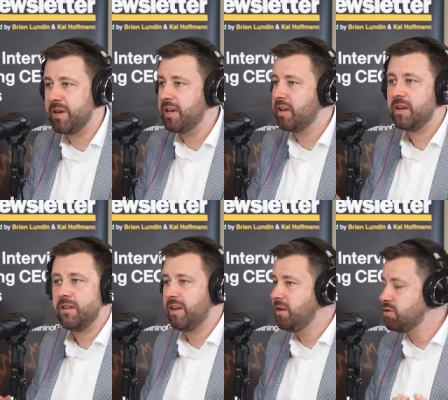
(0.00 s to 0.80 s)
meaning
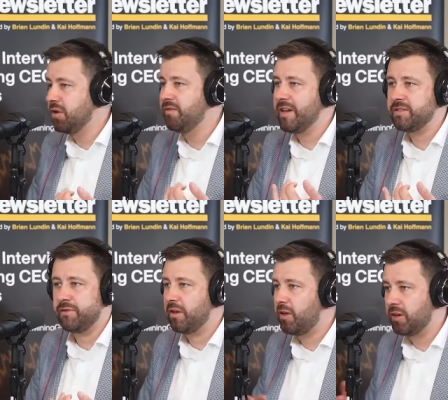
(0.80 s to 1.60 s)
they used to invest
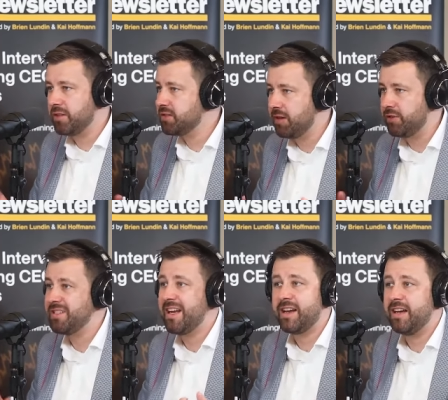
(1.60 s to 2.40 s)
for the longest time for
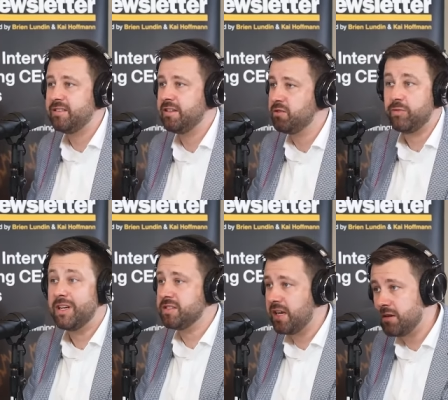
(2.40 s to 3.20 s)
decades into
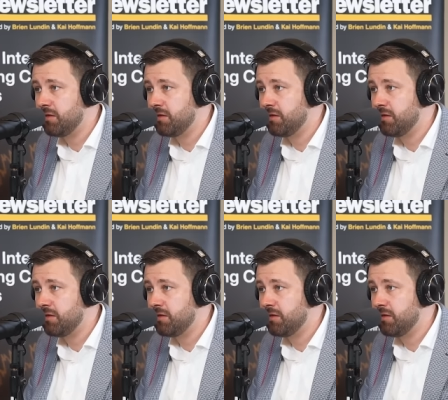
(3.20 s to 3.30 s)
real estate.